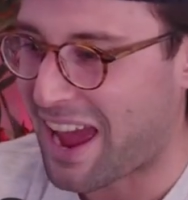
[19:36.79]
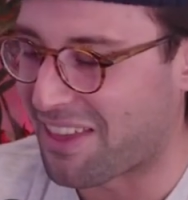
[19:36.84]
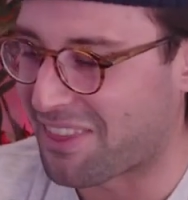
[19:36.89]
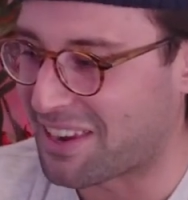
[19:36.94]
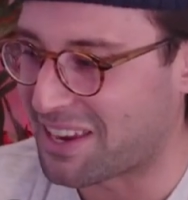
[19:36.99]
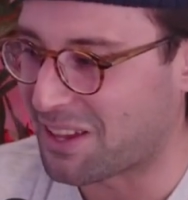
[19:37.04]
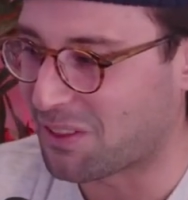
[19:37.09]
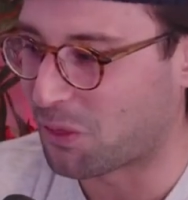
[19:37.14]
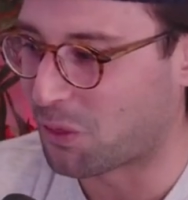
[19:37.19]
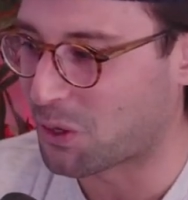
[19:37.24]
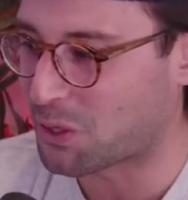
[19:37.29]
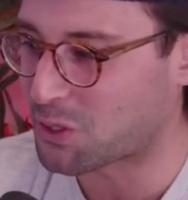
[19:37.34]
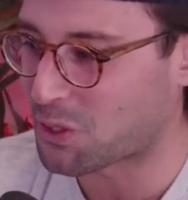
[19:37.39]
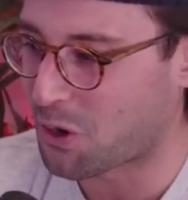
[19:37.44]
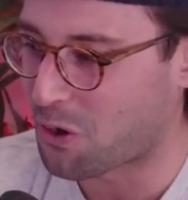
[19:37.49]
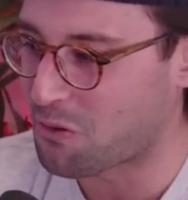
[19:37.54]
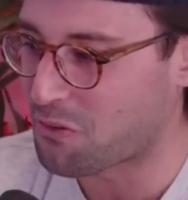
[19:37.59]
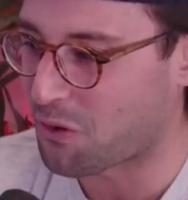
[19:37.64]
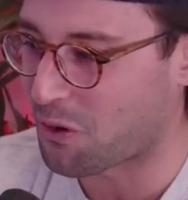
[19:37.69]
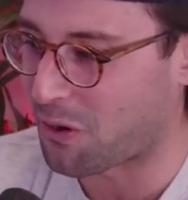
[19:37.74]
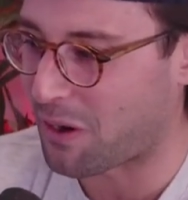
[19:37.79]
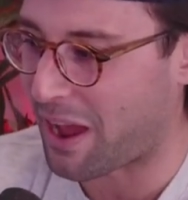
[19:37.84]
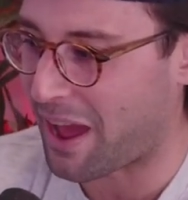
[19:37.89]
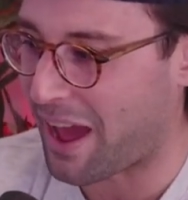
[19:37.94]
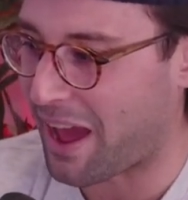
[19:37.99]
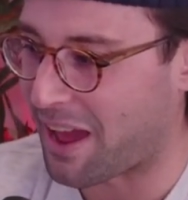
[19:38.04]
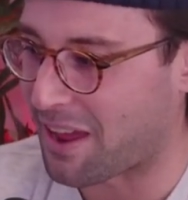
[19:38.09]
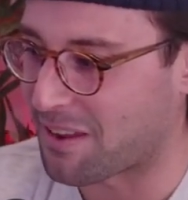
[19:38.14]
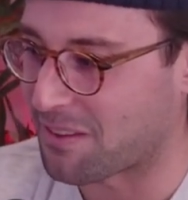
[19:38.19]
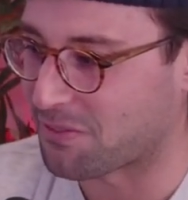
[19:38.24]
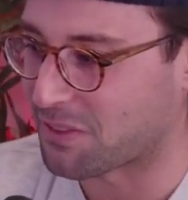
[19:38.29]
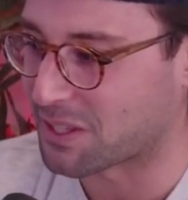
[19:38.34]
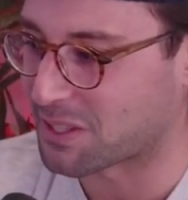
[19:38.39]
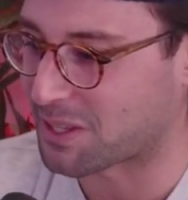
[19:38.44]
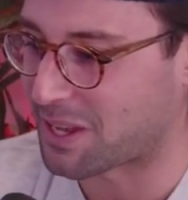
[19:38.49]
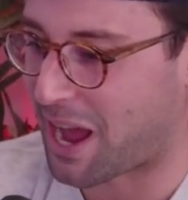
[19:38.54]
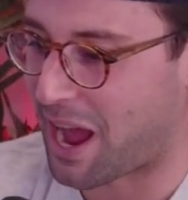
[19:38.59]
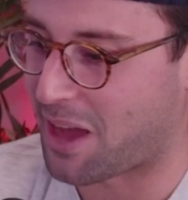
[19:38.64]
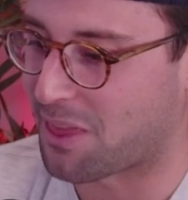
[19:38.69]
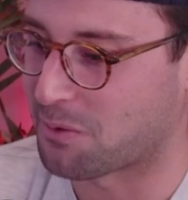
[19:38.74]
And then he looks over at
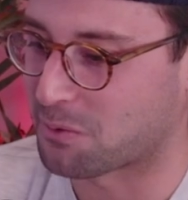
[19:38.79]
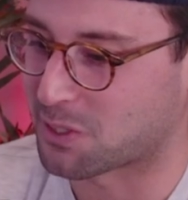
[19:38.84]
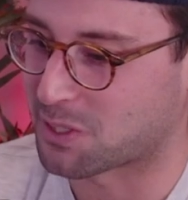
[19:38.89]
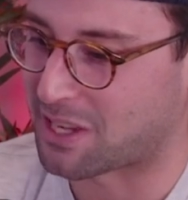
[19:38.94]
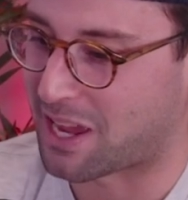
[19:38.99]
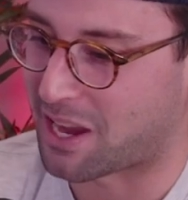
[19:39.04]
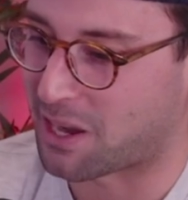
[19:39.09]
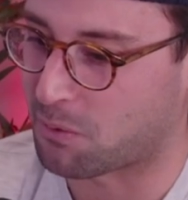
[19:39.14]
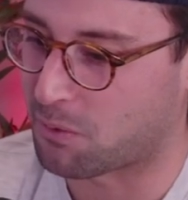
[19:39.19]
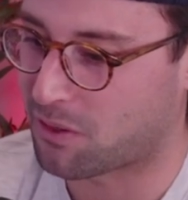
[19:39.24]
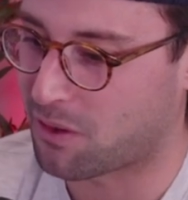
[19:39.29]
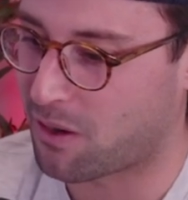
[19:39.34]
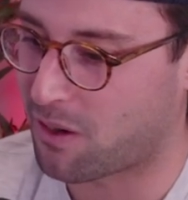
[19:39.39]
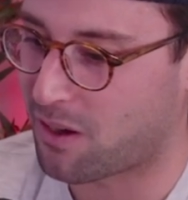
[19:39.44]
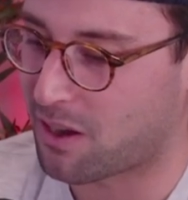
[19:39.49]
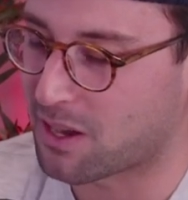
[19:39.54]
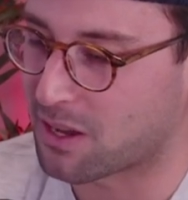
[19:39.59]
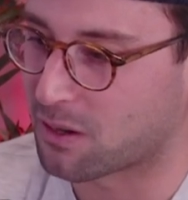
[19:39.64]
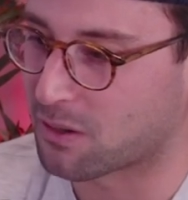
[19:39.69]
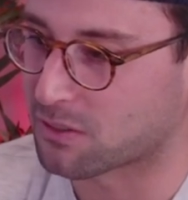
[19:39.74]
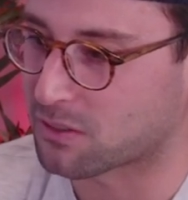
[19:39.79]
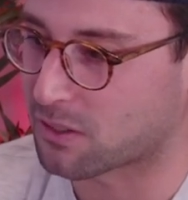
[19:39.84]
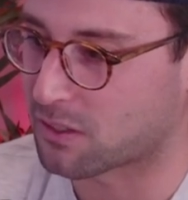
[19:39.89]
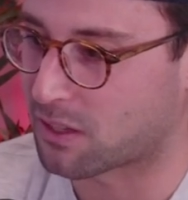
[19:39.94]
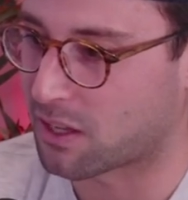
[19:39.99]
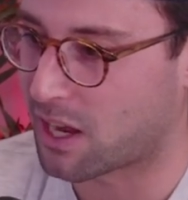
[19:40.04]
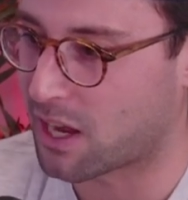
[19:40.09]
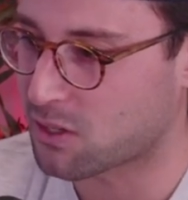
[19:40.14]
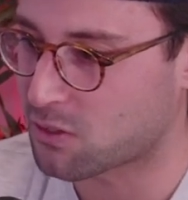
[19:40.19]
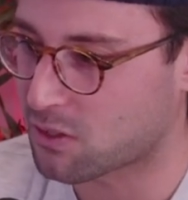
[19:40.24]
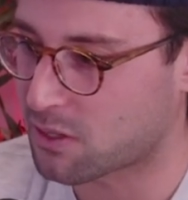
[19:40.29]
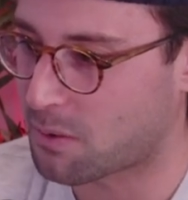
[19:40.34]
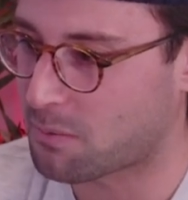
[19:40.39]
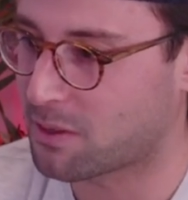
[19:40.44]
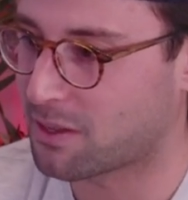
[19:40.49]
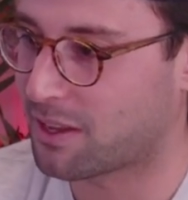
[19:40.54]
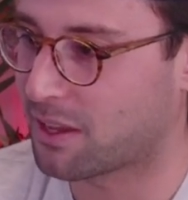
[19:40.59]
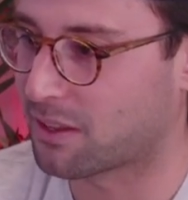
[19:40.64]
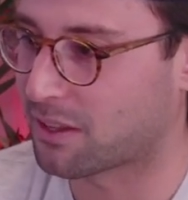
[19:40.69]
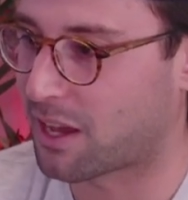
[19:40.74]
this guy that was standing with her and he goes, "Can I ask you
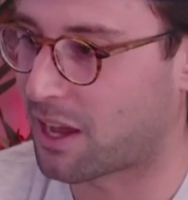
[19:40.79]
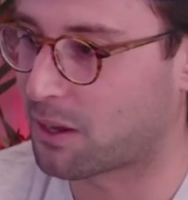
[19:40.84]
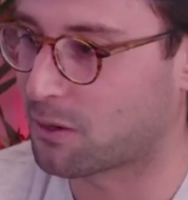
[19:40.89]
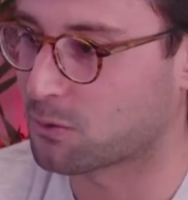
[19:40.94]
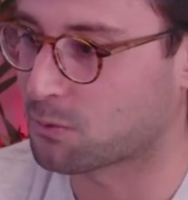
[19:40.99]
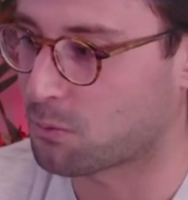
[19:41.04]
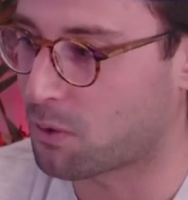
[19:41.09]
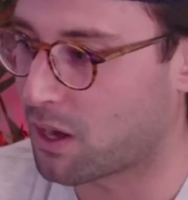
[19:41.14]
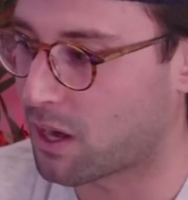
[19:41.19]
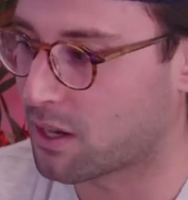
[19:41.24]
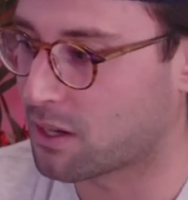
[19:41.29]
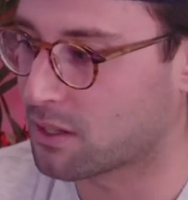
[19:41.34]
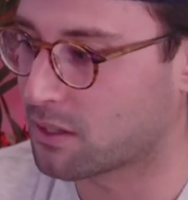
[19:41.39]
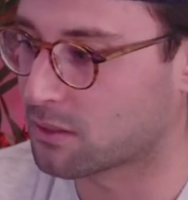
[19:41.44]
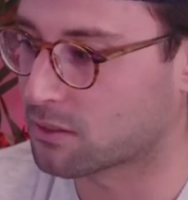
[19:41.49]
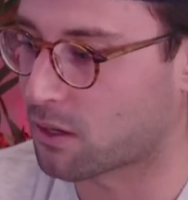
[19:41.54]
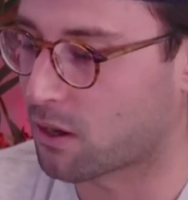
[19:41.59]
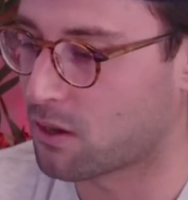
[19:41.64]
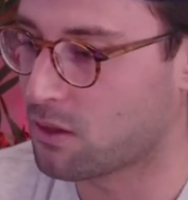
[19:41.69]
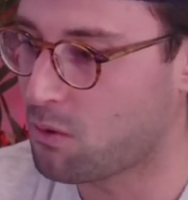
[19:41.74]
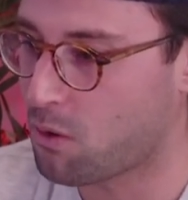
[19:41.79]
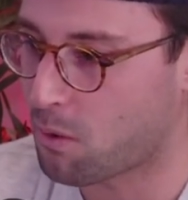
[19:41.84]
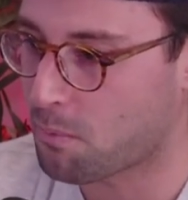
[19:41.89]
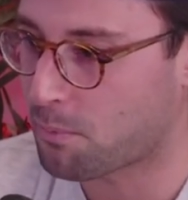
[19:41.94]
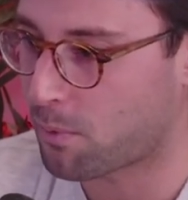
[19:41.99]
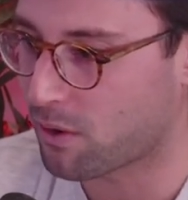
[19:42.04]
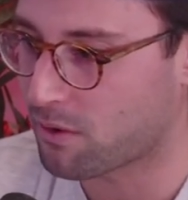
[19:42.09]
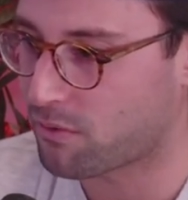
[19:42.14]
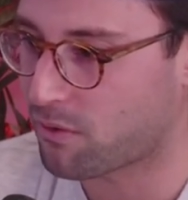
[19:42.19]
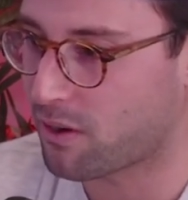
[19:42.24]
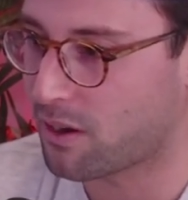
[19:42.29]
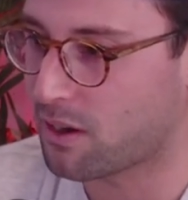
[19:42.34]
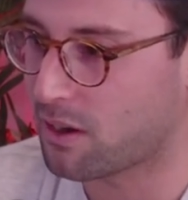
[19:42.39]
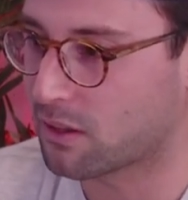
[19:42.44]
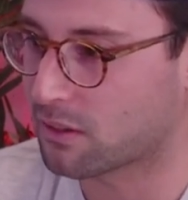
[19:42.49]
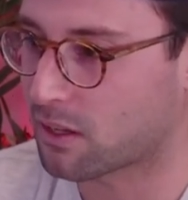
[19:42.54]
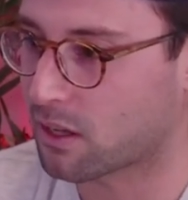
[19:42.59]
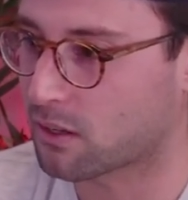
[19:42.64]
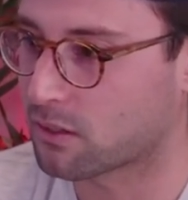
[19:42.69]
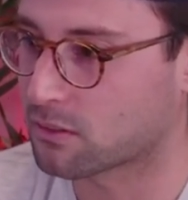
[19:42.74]
something?" And the guy goes, "What?" And he goes, "Are you her
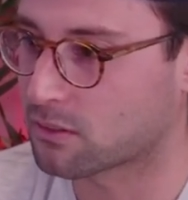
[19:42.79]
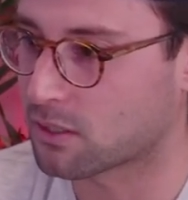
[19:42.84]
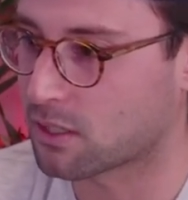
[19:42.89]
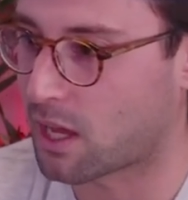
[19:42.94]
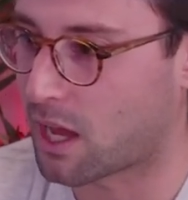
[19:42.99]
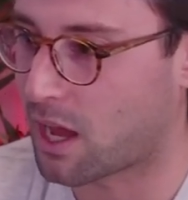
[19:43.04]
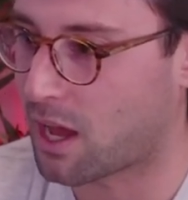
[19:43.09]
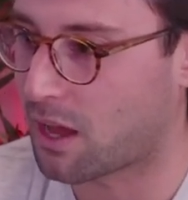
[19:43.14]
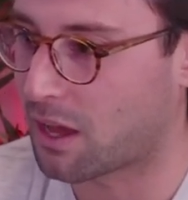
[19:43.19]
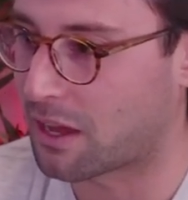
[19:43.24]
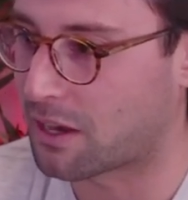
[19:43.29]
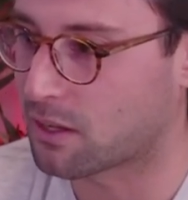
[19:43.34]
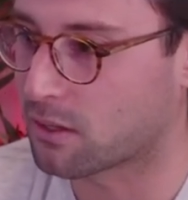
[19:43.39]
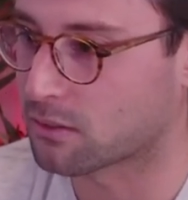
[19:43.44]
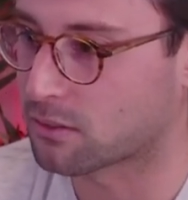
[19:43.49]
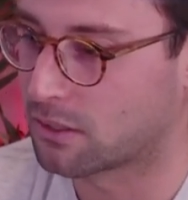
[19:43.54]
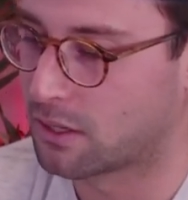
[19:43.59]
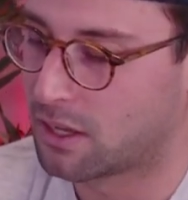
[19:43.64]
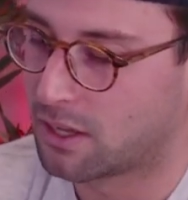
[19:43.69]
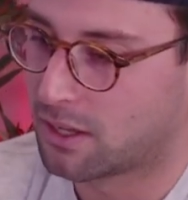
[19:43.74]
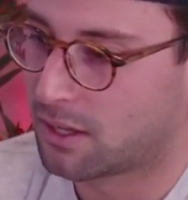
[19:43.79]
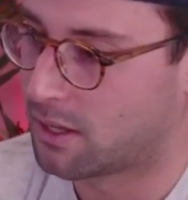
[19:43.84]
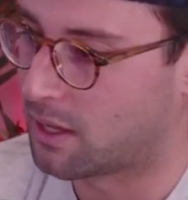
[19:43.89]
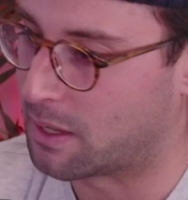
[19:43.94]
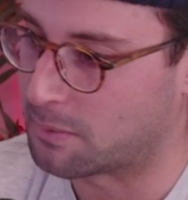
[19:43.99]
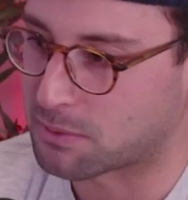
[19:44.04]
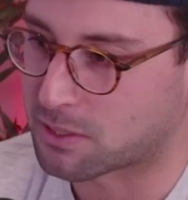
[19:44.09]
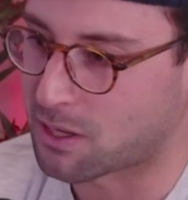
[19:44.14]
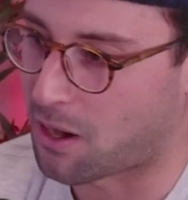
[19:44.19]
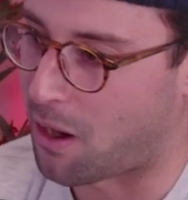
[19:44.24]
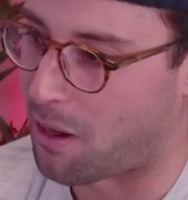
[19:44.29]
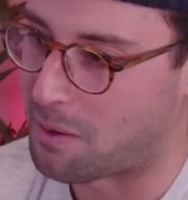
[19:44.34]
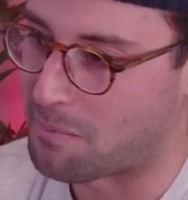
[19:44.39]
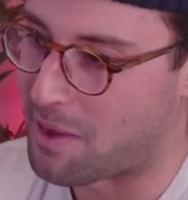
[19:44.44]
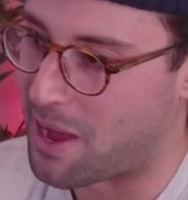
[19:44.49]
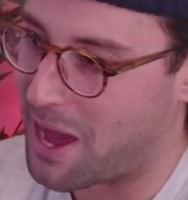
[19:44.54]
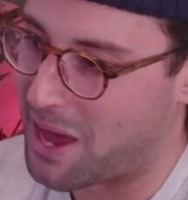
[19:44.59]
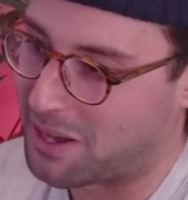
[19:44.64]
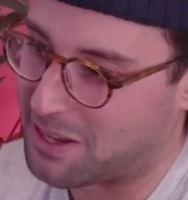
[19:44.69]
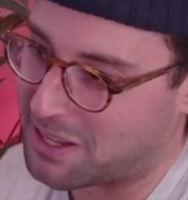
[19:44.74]
boyfriend?" And the guy goes, "Yeah." And he goes, "I'm sorry,
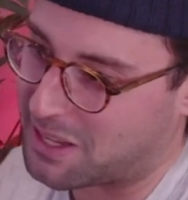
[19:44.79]
man."